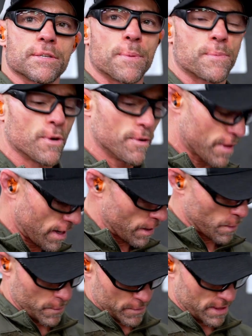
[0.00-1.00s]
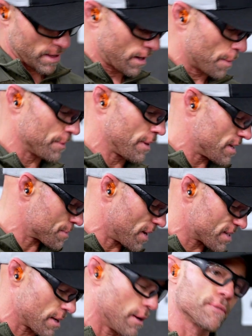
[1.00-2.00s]
been proven. I own a couple of these
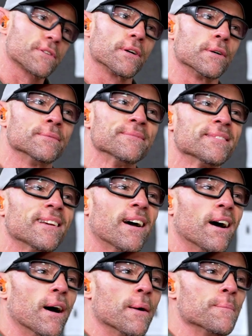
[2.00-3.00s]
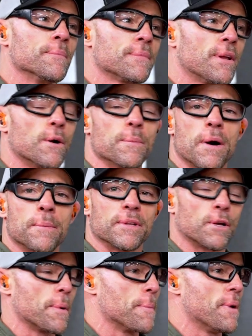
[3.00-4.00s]
myself, so you know, I'm a
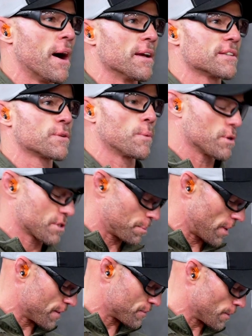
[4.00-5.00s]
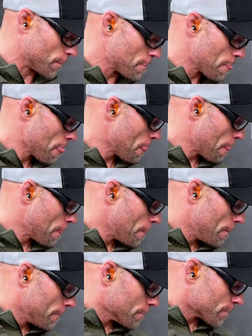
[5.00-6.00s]
little bit biased towards the platform.
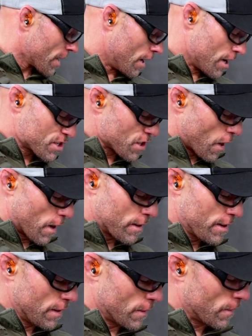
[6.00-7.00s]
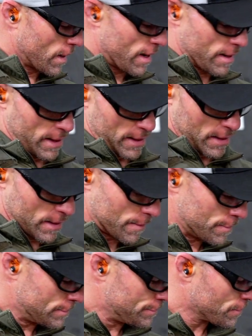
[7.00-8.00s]
And you saw, you know, I had
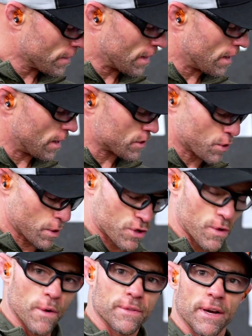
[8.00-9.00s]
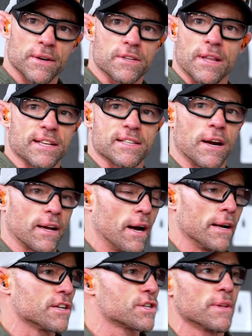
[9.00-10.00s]
a short stroke there, so that's not a
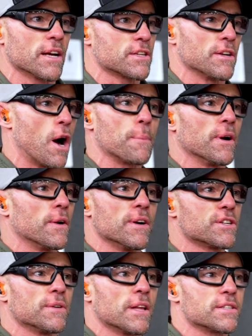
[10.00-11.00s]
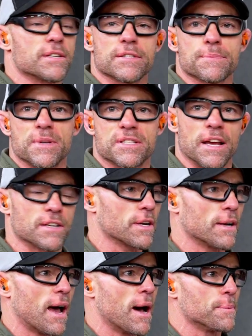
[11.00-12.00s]
gun issue. That's an operator issue. That's just mistakes are
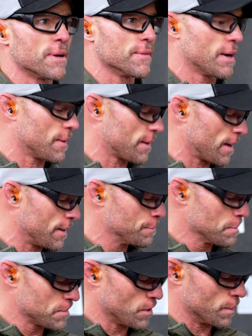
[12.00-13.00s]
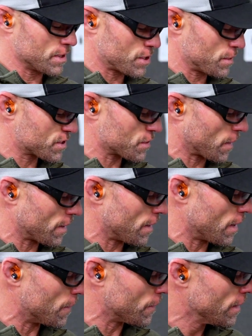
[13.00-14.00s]
going to happen every now and again. No issues, sorted
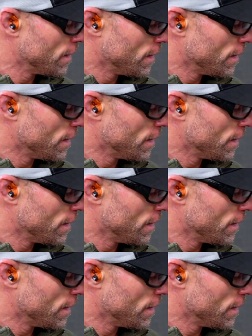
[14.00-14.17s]
it out.